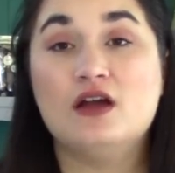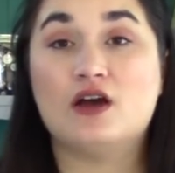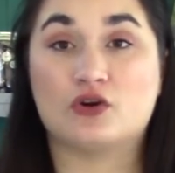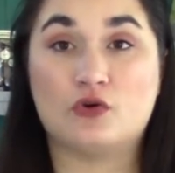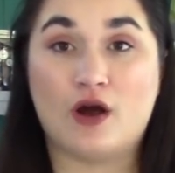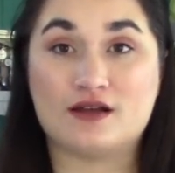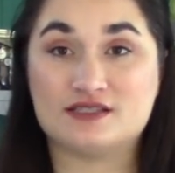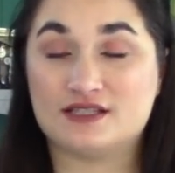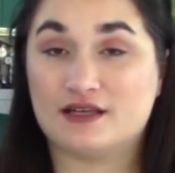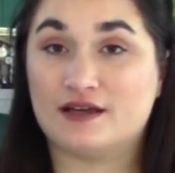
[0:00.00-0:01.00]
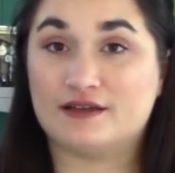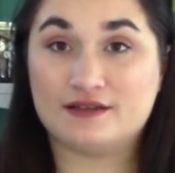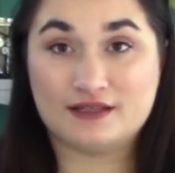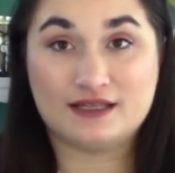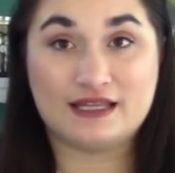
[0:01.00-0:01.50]
across the
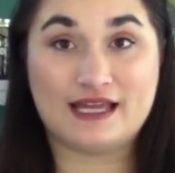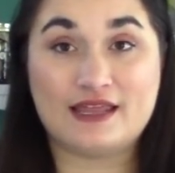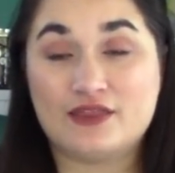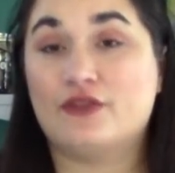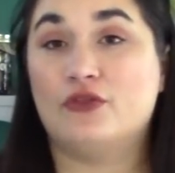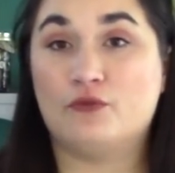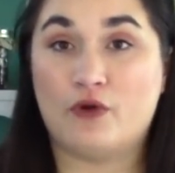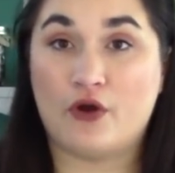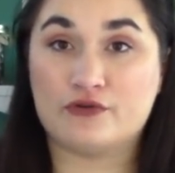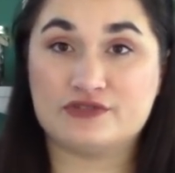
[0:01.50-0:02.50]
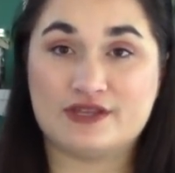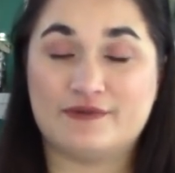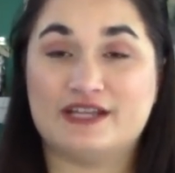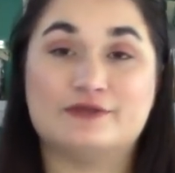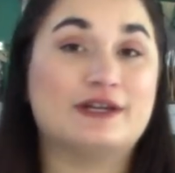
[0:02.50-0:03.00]
length of the row so that
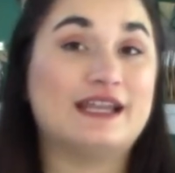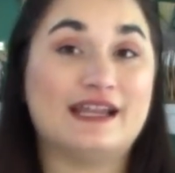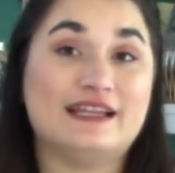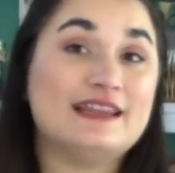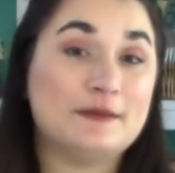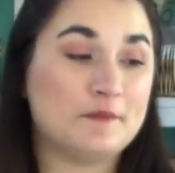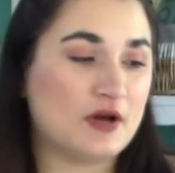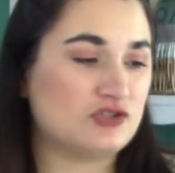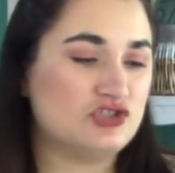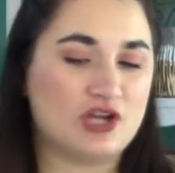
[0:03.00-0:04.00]
way I don't get anything bunched